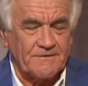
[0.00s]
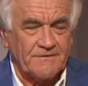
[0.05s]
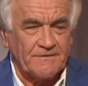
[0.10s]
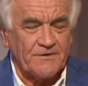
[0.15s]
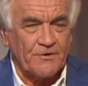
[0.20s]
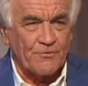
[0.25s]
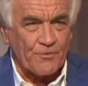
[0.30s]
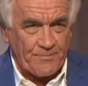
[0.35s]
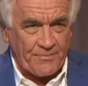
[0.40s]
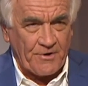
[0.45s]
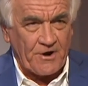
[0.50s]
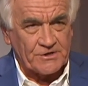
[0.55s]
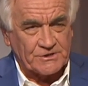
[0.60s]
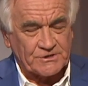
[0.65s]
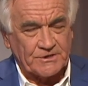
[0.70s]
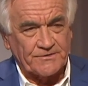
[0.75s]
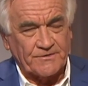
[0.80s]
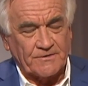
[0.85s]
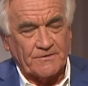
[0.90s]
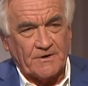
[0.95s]
Your
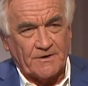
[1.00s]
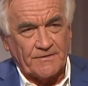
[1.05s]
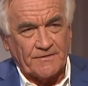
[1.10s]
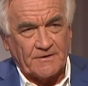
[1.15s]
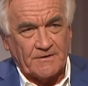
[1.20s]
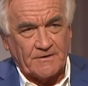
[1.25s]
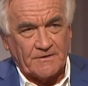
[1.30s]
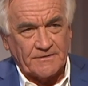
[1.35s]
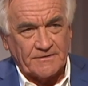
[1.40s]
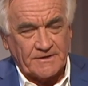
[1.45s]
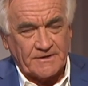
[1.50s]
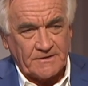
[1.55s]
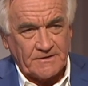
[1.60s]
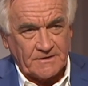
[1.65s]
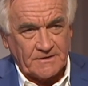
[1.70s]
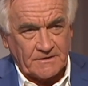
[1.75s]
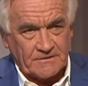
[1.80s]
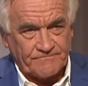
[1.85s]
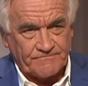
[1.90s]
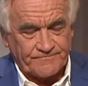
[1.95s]
approach on
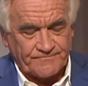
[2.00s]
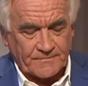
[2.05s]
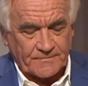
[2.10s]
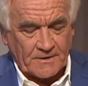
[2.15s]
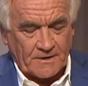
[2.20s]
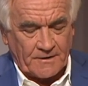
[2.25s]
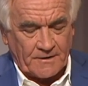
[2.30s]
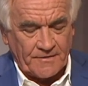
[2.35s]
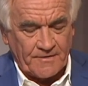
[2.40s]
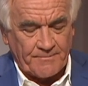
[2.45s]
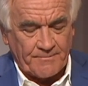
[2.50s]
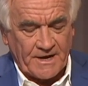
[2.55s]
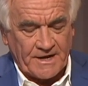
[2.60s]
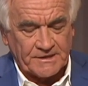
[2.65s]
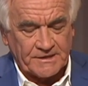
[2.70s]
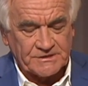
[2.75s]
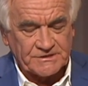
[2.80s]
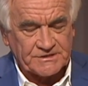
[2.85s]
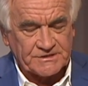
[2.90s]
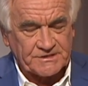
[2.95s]
the
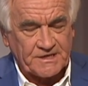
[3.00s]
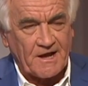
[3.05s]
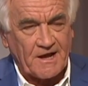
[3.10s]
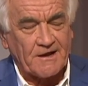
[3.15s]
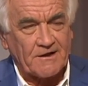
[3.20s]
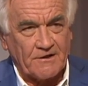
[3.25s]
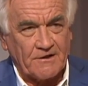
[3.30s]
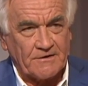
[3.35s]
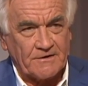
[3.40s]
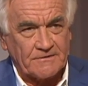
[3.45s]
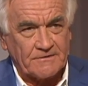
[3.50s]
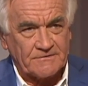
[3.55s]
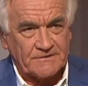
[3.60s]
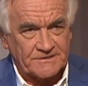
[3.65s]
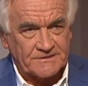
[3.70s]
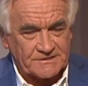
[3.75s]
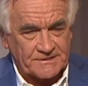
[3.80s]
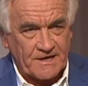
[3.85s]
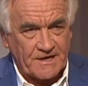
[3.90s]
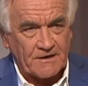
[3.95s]
banks is
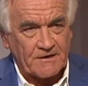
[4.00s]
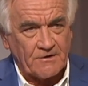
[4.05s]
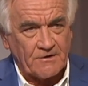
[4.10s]
in stark